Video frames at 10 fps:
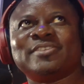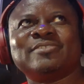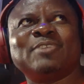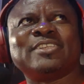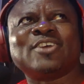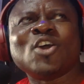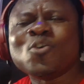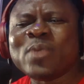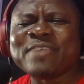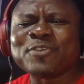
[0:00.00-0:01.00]
Wait,
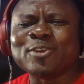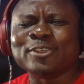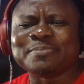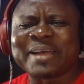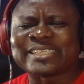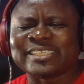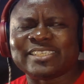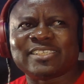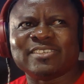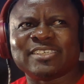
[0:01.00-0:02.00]
we even lose
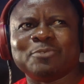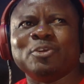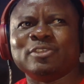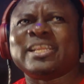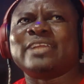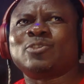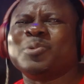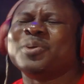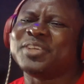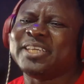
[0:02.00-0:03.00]
matches. Okay, we lose like 2
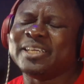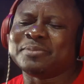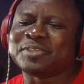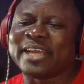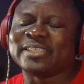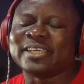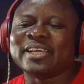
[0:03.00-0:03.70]
or 3 games, right?